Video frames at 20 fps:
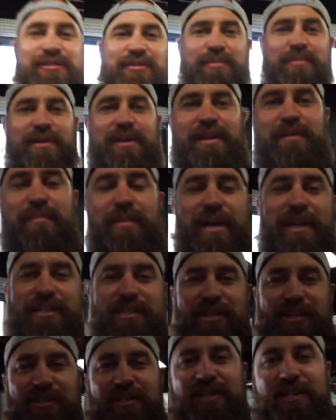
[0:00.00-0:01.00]
to be
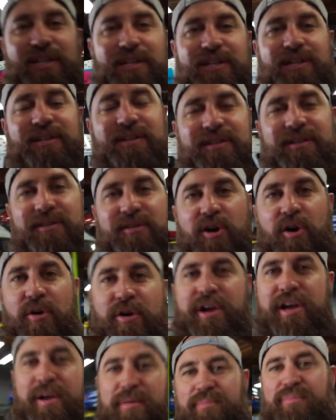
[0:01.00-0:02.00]
basically
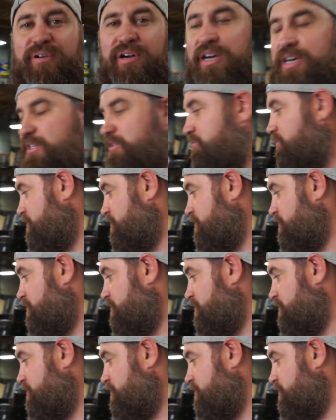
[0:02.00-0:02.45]
OEM plus,